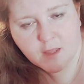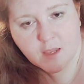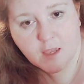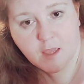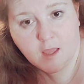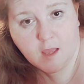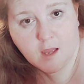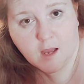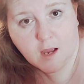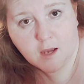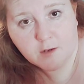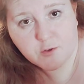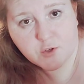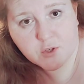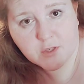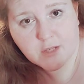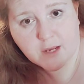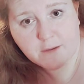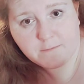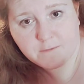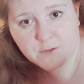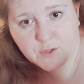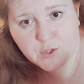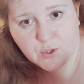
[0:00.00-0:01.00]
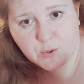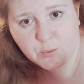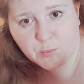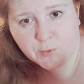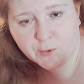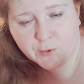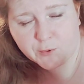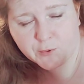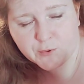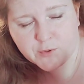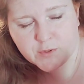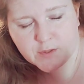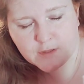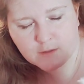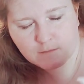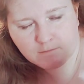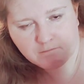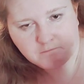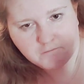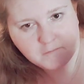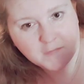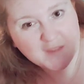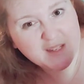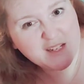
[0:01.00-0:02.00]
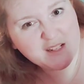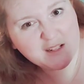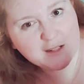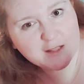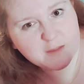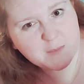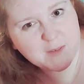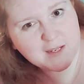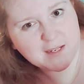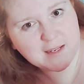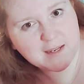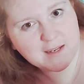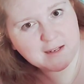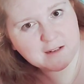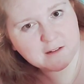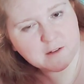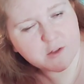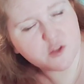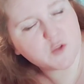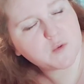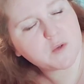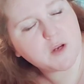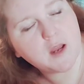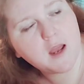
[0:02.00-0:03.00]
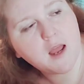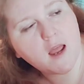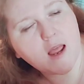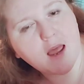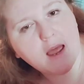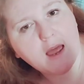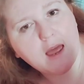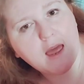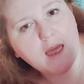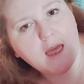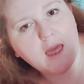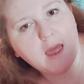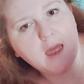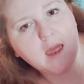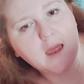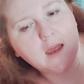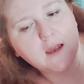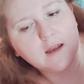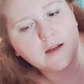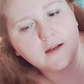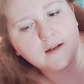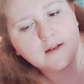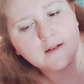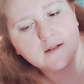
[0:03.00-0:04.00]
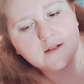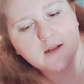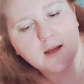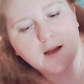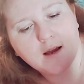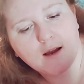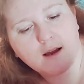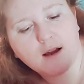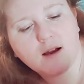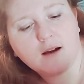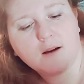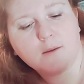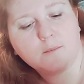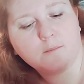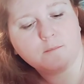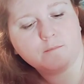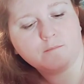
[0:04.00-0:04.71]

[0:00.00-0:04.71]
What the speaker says: I just have 2 rules. You need to speak English, and I